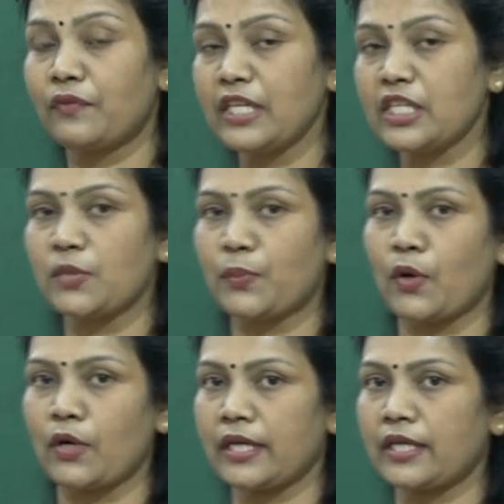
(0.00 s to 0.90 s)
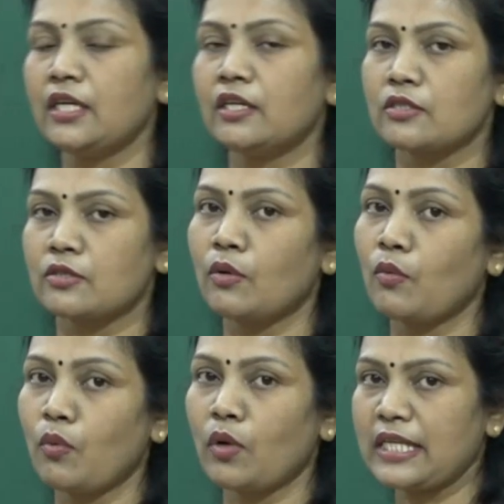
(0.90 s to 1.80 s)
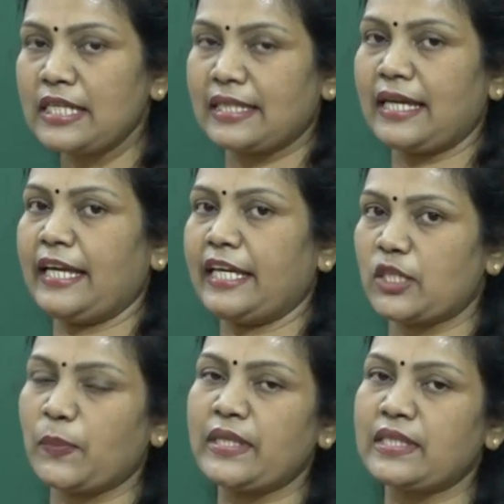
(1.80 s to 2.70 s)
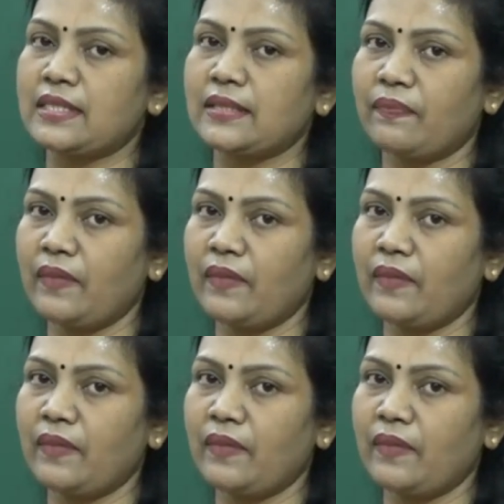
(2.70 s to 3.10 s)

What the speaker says: finished the product, so what is the expense